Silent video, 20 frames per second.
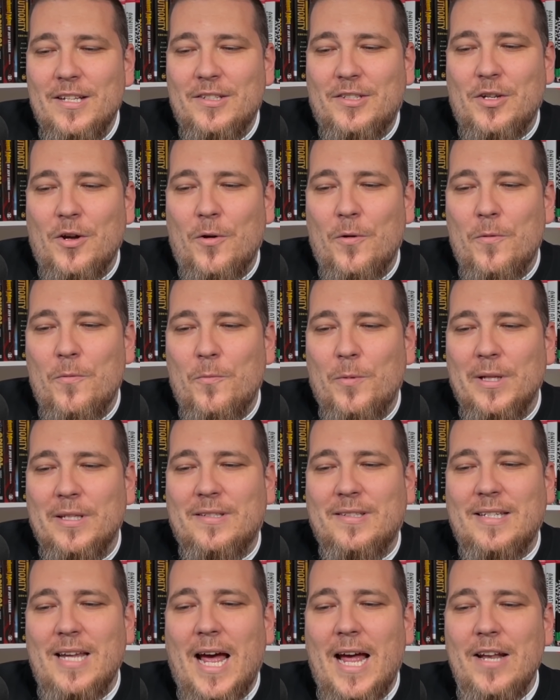So with
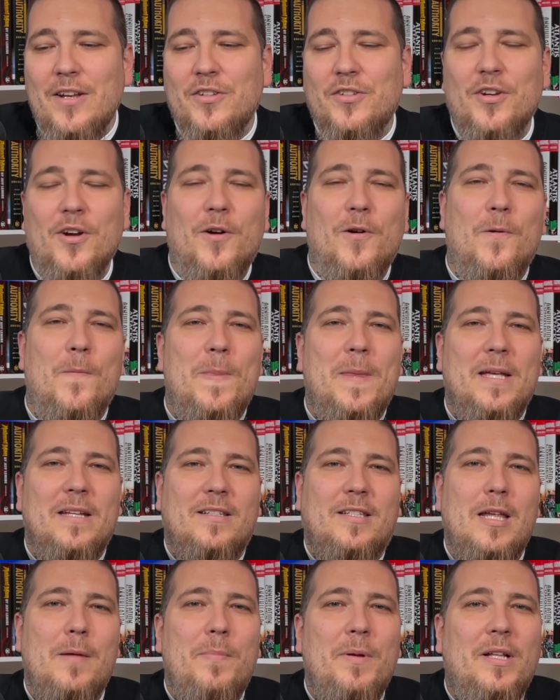Sideshow,
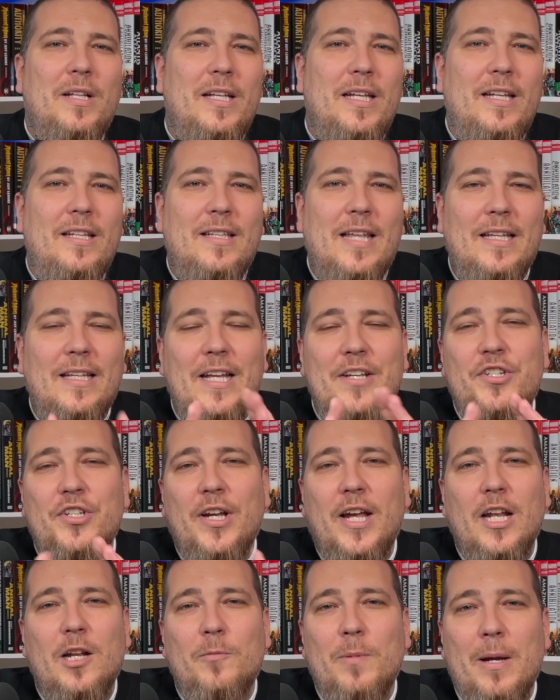typically they let you
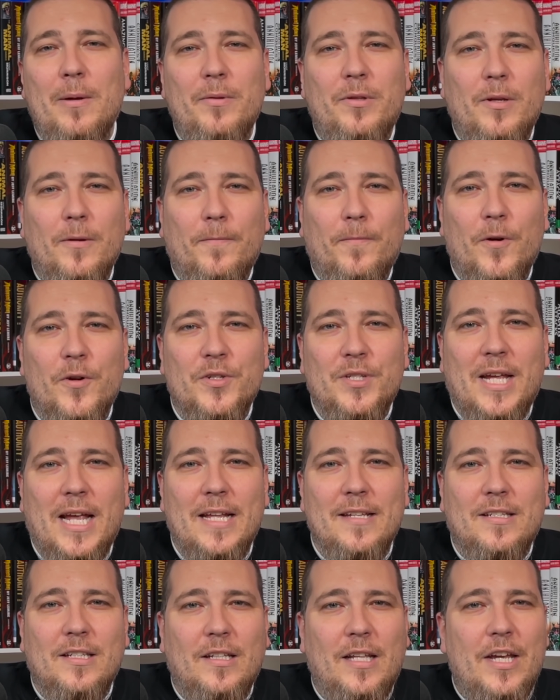get away with your first
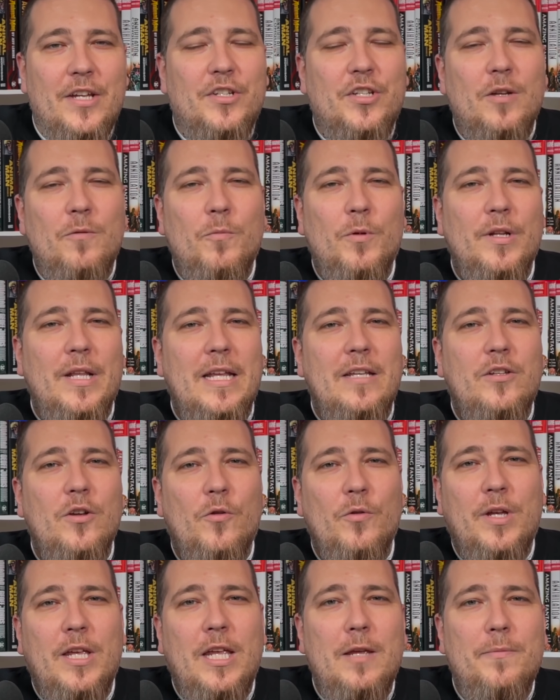cancellation where they
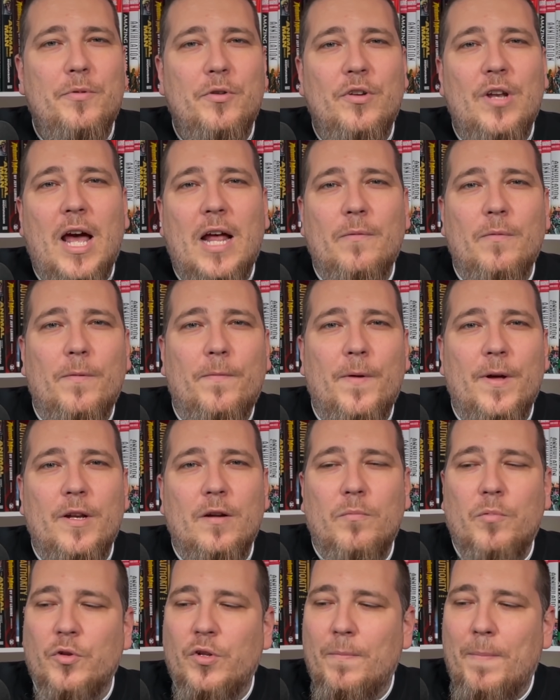don't keep your
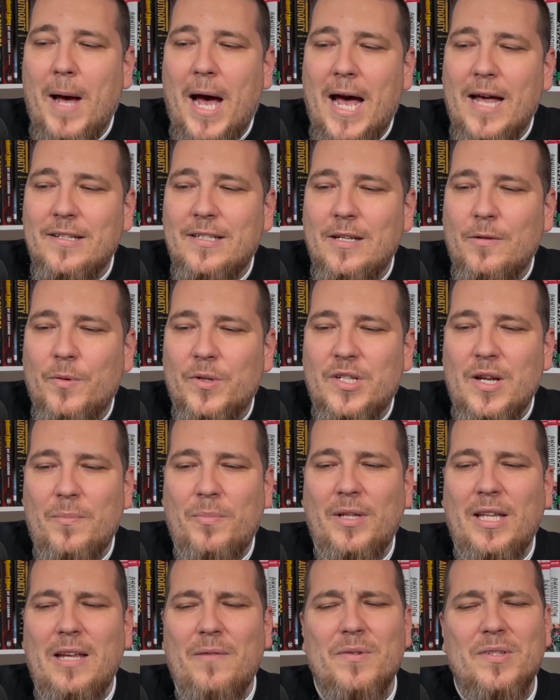non-refundable deposit, which I
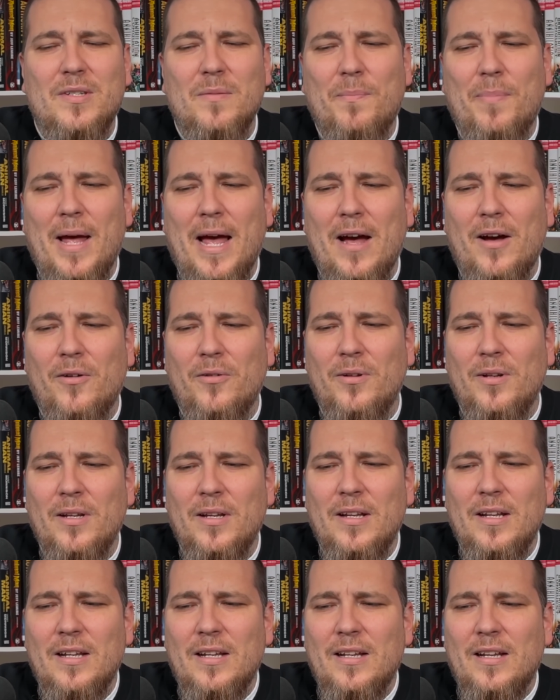believe is about
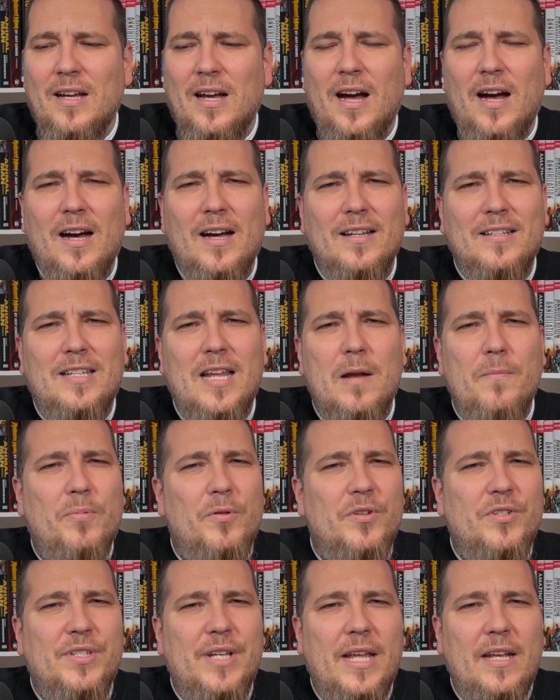Uh, ten
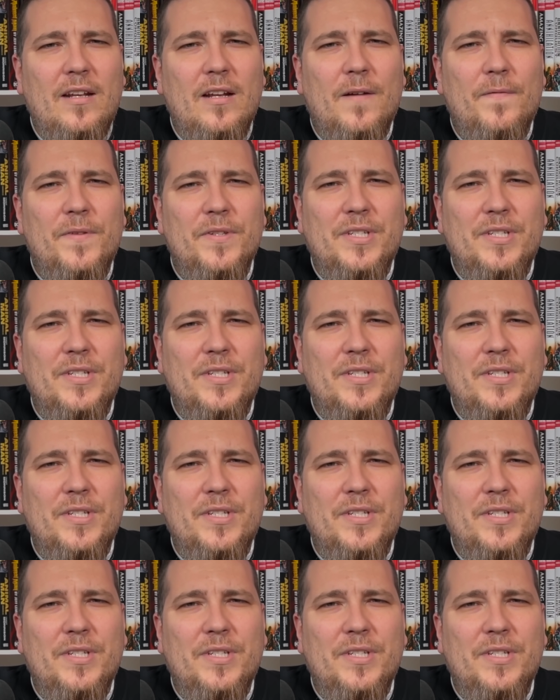percent of the